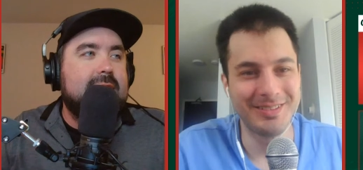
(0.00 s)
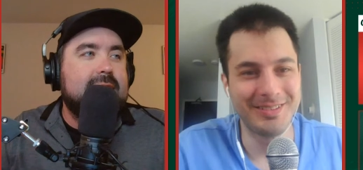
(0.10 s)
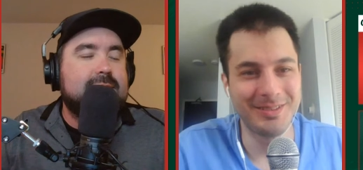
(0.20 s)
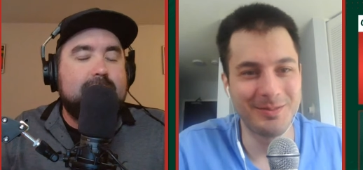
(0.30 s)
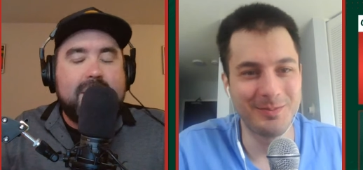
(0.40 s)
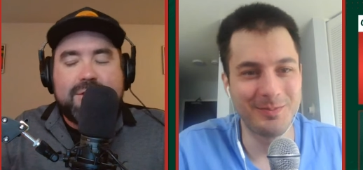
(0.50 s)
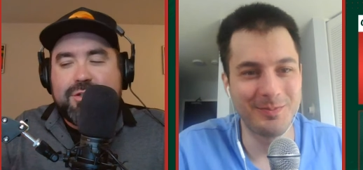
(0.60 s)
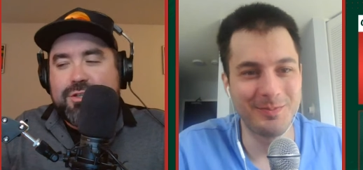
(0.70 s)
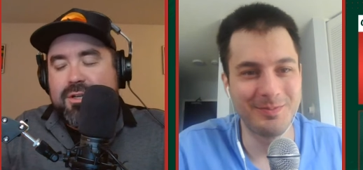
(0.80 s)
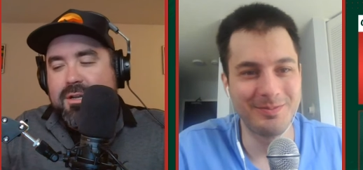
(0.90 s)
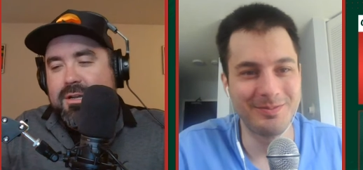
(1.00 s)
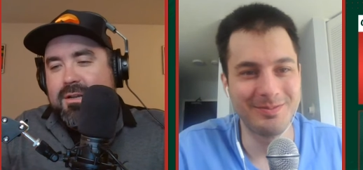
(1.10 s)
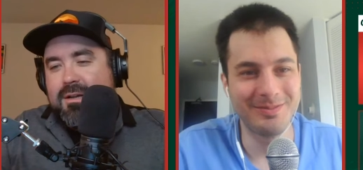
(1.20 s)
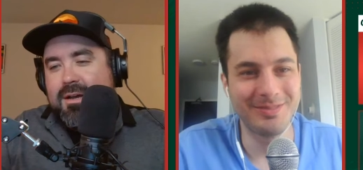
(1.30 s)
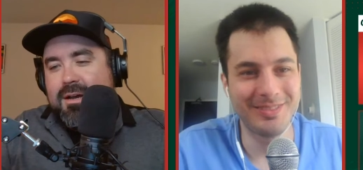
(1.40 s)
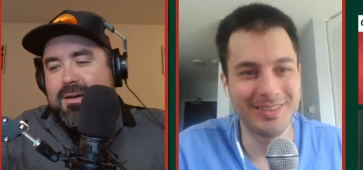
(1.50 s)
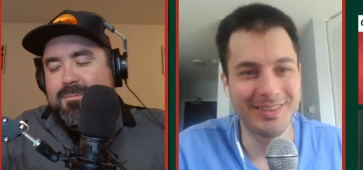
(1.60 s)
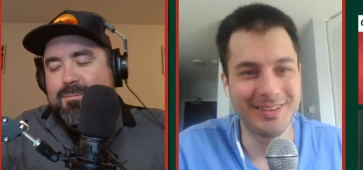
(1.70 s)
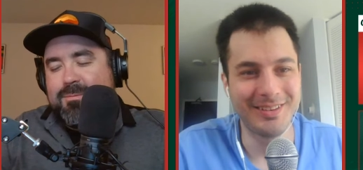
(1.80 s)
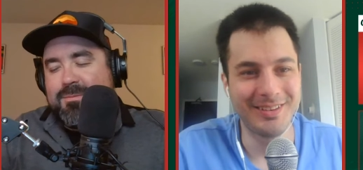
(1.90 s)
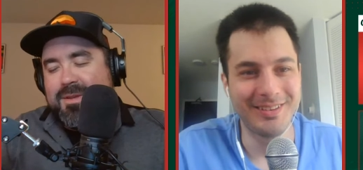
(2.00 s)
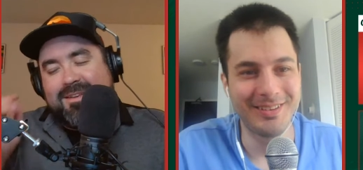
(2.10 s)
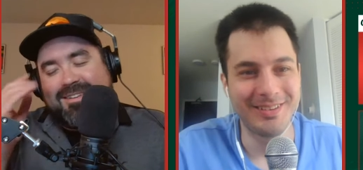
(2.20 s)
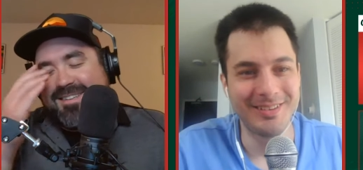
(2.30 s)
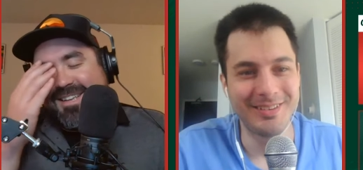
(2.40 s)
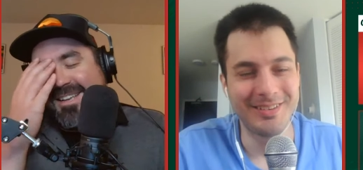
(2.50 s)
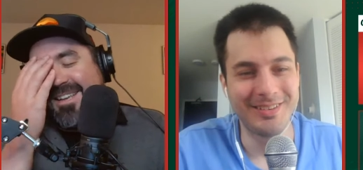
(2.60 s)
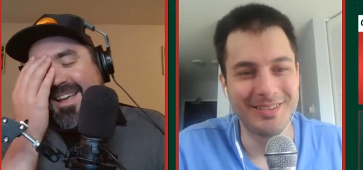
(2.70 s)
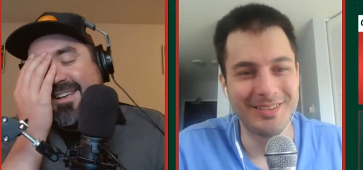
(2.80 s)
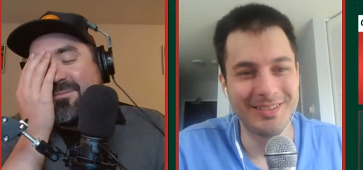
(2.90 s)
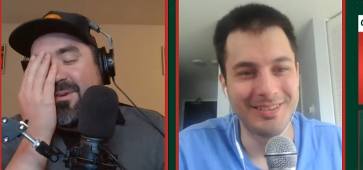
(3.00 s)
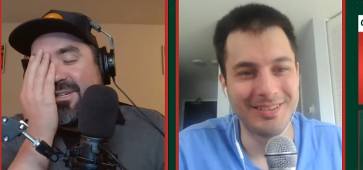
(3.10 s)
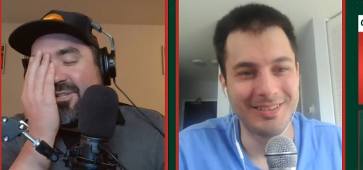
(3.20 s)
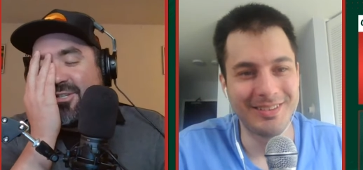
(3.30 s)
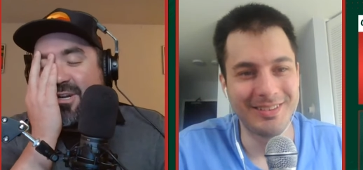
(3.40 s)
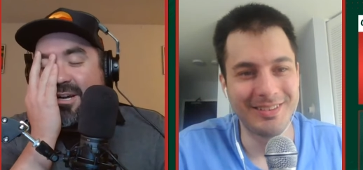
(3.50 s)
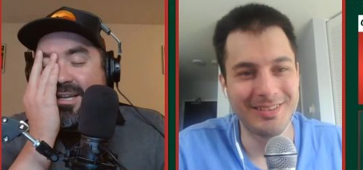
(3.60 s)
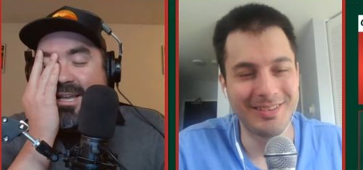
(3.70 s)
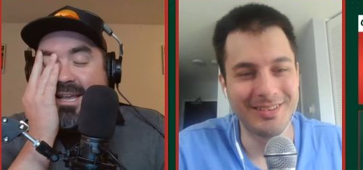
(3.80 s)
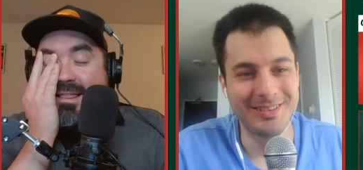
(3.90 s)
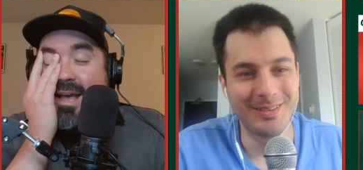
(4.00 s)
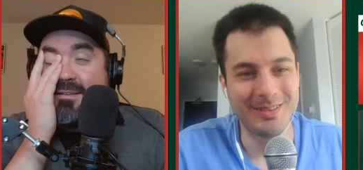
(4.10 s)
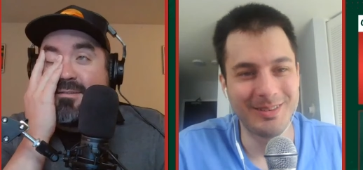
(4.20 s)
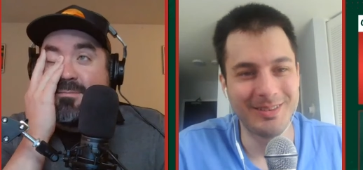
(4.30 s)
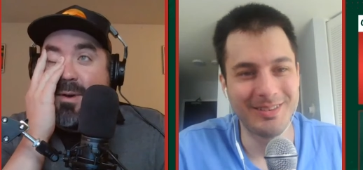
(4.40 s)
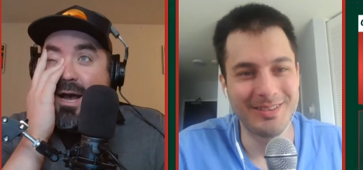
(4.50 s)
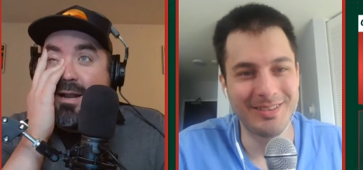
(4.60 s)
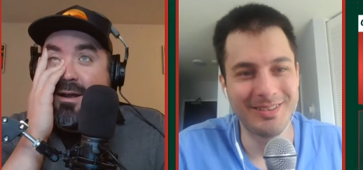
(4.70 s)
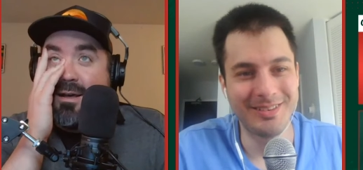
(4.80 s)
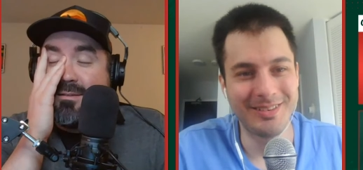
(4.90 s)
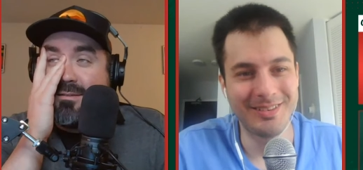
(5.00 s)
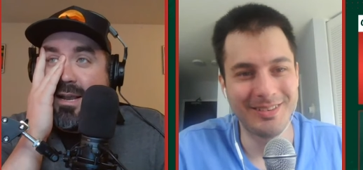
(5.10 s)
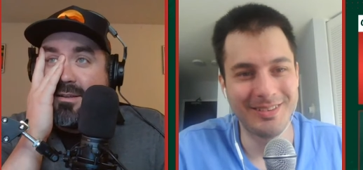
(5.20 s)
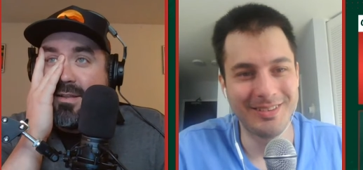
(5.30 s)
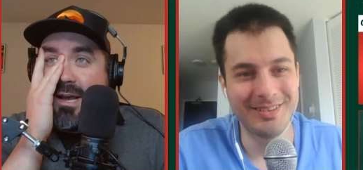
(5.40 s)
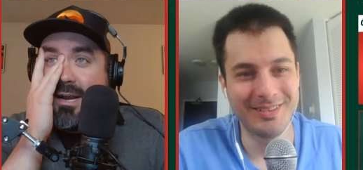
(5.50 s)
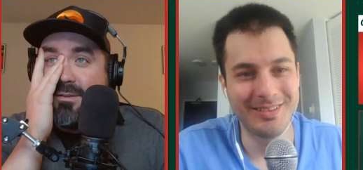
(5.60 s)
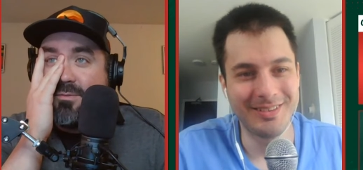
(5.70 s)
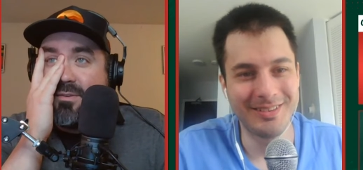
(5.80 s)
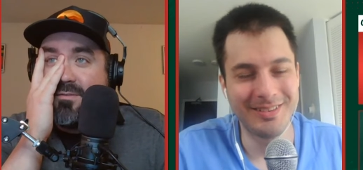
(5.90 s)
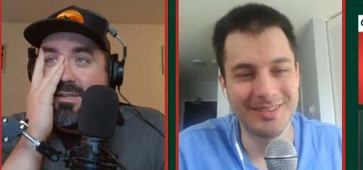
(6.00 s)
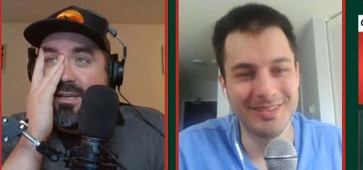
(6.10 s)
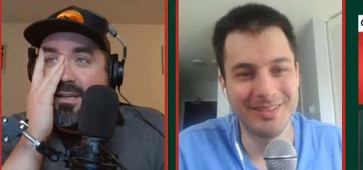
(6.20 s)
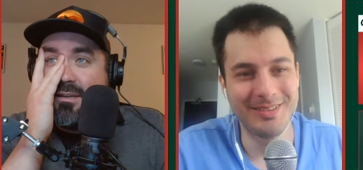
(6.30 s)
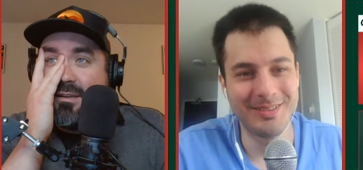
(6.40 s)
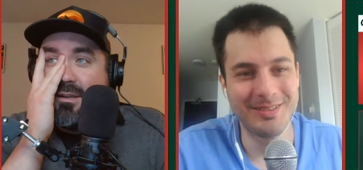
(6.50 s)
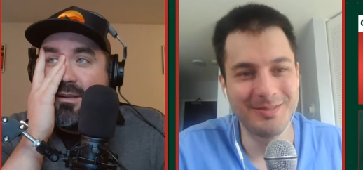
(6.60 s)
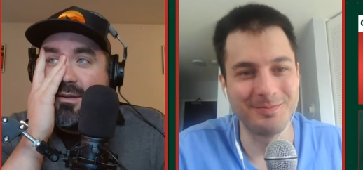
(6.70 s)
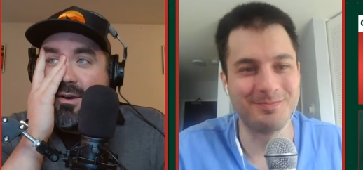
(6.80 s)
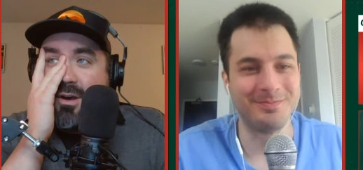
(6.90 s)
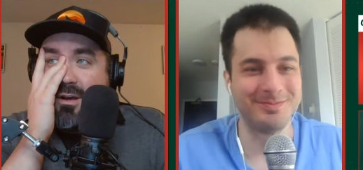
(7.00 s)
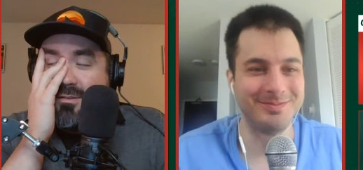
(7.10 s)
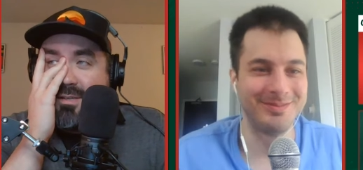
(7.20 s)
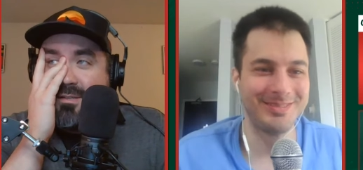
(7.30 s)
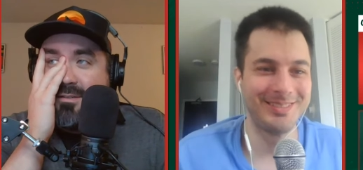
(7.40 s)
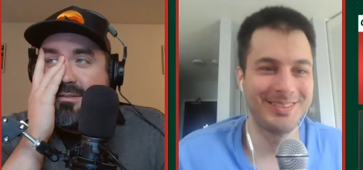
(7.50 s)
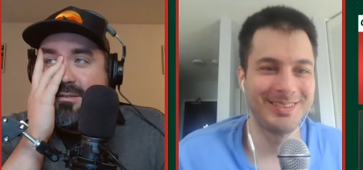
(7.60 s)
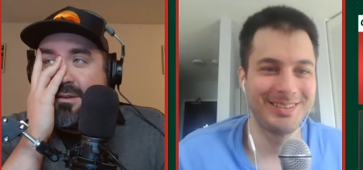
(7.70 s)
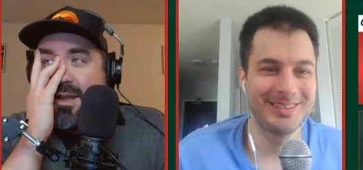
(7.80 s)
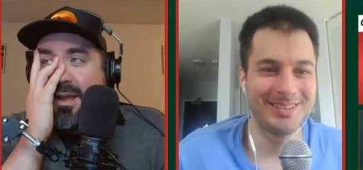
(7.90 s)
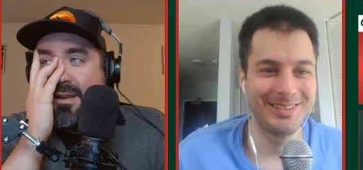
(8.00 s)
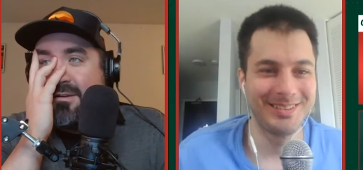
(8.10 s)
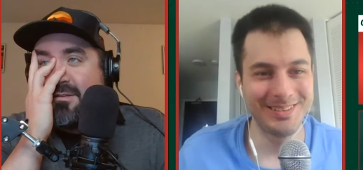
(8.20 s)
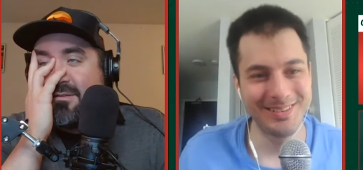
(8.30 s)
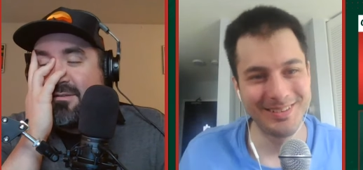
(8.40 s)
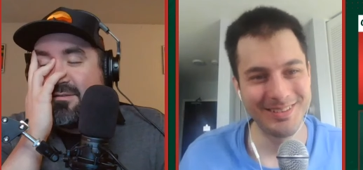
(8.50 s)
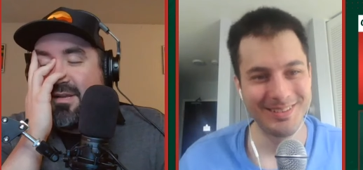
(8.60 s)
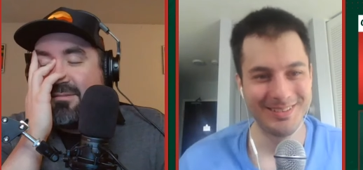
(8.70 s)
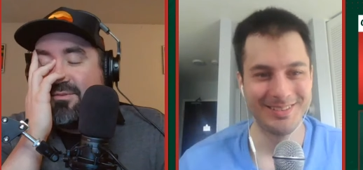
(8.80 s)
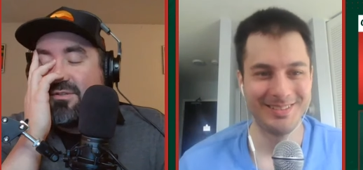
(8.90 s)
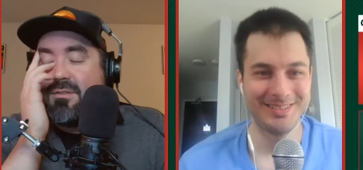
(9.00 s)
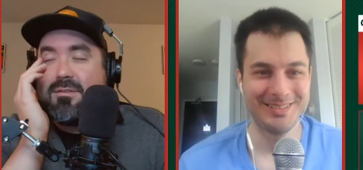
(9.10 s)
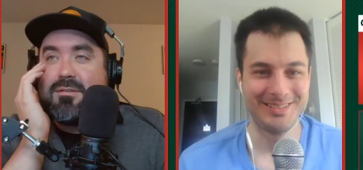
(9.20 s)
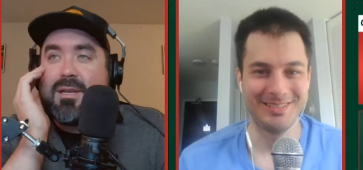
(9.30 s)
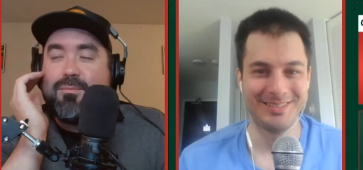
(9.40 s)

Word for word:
Speaker 1: as much um, as much in that spot on the second line as we've seen all season. And I'm just I'm